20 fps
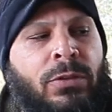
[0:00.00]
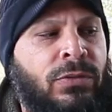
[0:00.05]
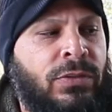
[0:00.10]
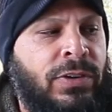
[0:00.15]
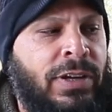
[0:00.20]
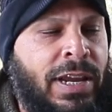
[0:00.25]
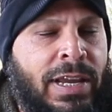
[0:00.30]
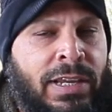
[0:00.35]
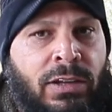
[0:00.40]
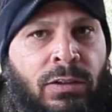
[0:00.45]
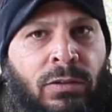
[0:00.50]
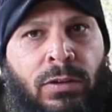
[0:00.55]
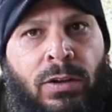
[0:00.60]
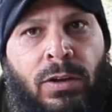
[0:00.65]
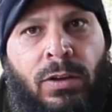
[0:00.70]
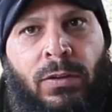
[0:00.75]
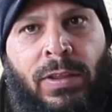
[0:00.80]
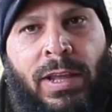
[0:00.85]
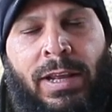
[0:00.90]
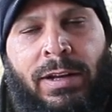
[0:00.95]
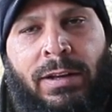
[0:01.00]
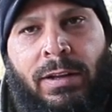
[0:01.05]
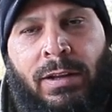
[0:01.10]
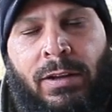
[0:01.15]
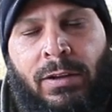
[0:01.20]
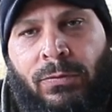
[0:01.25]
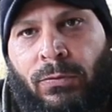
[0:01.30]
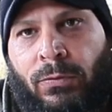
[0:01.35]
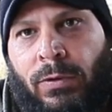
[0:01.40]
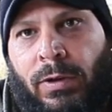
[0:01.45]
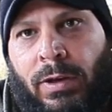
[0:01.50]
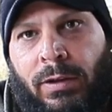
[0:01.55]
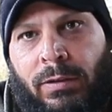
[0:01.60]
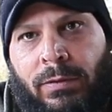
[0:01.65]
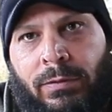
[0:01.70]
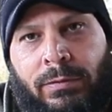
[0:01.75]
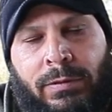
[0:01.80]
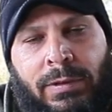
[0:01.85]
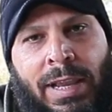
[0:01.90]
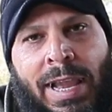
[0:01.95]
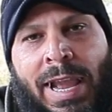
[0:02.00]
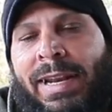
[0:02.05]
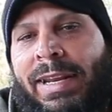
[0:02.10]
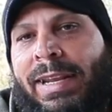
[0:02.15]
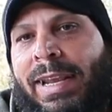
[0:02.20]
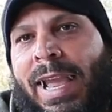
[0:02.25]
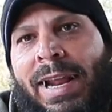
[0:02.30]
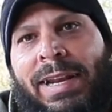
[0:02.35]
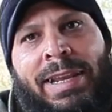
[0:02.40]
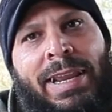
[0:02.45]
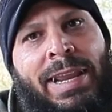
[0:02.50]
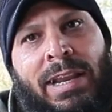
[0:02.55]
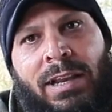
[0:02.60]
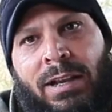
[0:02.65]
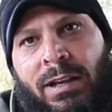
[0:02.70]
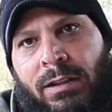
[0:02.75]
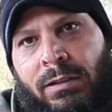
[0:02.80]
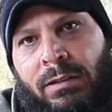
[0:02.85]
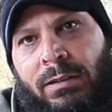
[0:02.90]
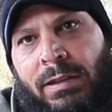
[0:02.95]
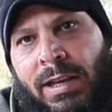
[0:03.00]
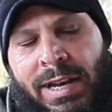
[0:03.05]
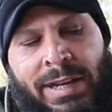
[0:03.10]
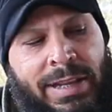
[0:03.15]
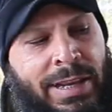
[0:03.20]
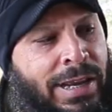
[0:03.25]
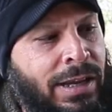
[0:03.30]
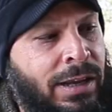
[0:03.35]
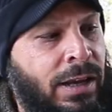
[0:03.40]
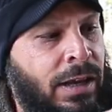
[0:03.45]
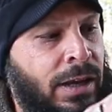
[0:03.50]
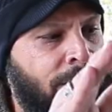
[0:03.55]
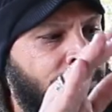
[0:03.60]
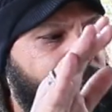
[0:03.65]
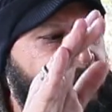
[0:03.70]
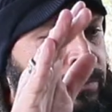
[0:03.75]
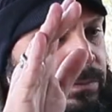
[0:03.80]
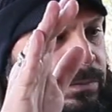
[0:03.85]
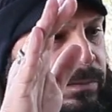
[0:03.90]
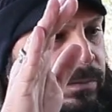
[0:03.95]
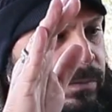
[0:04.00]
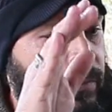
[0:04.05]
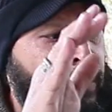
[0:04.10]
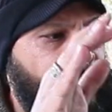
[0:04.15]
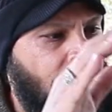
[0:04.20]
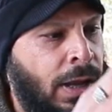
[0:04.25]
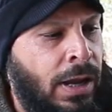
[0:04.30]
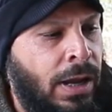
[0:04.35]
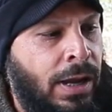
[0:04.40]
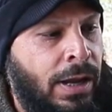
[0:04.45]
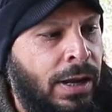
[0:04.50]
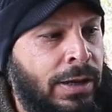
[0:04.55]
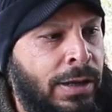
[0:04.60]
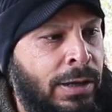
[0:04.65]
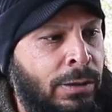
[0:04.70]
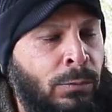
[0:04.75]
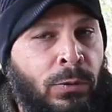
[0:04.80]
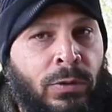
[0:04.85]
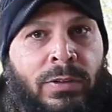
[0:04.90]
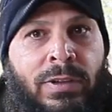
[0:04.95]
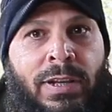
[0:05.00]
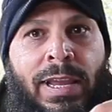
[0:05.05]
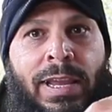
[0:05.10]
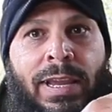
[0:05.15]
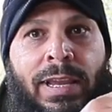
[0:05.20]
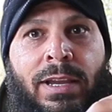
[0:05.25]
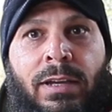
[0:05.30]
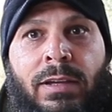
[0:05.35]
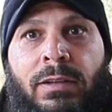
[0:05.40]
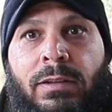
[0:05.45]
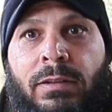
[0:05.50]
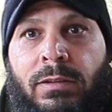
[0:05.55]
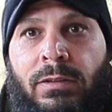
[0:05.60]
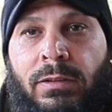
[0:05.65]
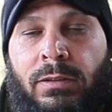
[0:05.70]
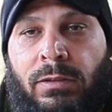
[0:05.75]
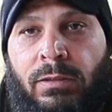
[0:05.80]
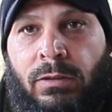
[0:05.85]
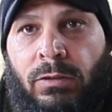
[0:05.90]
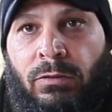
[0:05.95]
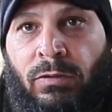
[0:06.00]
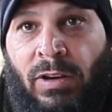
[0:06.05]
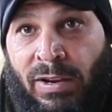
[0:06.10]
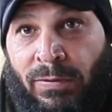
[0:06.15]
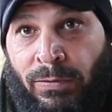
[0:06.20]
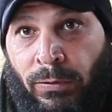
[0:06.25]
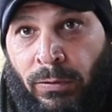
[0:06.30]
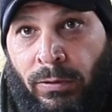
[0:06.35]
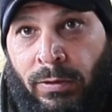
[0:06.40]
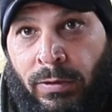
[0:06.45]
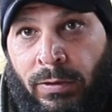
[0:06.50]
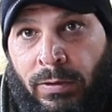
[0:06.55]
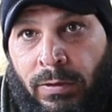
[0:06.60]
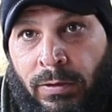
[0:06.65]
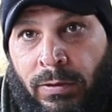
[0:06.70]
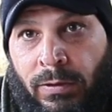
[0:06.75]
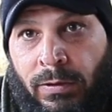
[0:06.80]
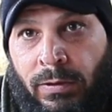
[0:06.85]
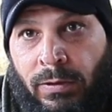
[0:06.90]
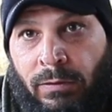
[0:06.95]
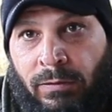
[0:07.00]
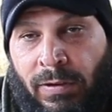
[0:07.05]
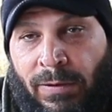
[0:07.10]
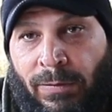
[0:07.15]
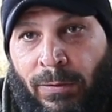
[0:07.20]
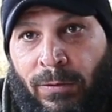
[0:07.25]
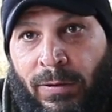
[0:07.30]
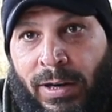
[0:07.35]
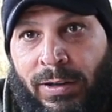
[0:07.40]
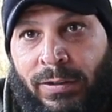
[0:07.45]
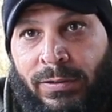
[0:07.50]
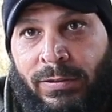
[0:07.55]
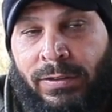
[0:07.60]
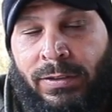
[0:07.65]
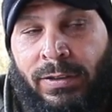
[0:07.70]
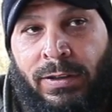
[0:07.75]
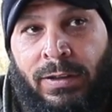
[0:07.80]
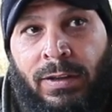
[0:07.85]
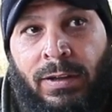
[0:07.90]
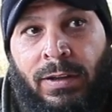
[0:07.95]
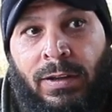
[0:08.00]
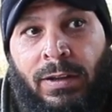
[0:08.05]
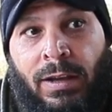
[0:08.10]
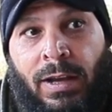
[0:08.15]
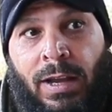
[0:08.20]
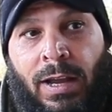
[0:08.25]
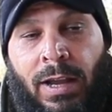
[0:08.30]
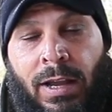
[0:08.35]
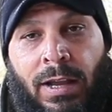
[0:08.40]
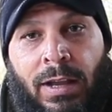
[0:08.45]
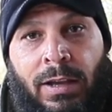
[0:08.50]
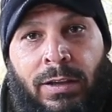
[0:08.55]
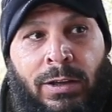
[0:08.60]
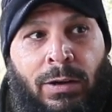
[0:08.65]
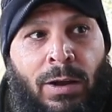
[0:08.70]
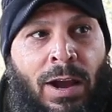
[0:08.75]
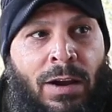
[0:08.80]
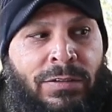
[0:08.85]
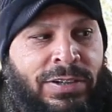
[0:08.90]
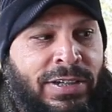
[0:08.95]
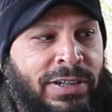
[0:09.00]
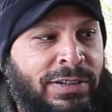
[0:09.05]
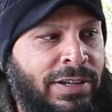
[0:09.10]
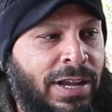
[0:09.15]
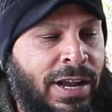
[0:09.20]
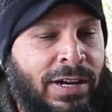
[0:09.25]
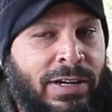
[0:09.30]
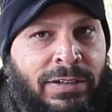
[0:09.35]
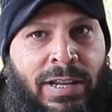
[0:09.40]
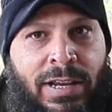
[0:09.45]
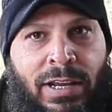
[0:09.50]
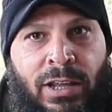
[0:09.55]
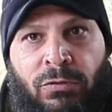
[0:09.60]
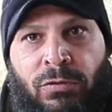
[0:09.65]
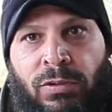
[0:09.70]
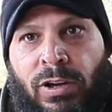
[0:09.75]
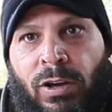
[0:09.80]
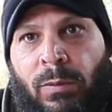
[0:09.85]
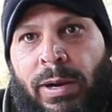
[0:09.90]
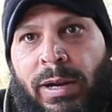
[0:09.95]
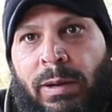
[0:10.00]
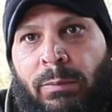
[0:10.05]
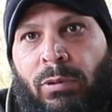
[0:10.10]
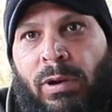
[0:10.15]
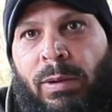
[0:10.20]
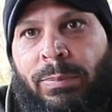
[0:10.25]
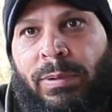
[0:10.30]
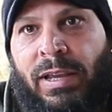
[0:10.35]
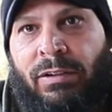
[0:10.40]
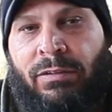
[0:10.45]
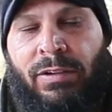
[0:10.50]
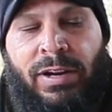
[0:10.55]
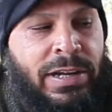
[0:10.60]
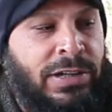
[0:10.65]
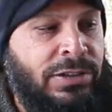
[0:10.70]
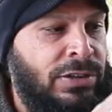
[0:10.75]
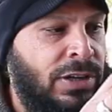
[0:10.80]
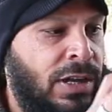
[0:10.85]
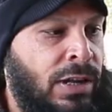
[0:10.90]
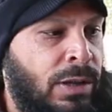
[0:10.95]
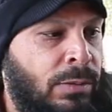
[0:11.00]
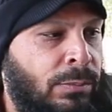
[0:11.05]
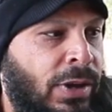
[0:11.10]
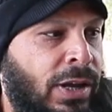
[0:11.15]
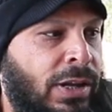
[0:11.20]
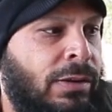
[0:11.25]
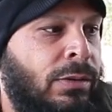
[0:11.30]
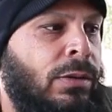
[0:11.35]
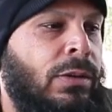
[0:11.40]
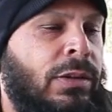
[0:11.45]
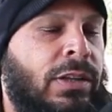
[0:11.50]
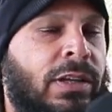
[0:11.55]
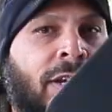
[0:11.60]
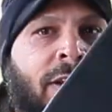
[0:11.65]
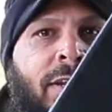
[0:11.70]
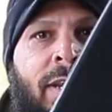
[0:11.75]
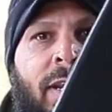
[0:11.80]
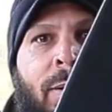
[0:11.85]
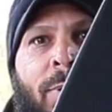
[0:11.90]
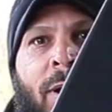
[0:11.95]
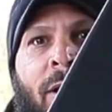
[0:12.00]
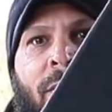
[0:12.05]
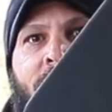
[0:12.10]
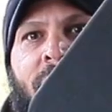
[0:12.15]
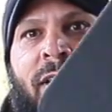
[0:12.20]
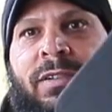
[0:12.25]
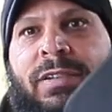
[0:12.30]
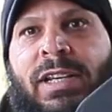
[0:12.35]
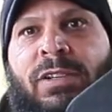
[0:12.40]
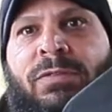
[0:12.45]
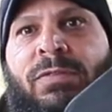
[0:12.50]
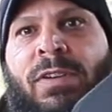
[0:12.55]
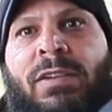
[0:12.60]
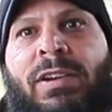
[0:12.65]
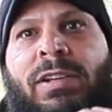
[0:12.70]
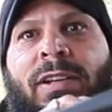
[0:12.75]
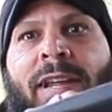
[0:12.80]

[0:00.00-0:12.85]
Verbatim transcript: 3A, you'll know that uh, uh, any any handgun, any handgun, uh, it will take rifle, rifle rounds, uh, you know, obviously it's not going to take a 308 to point blank range, but the good thing about this, it's very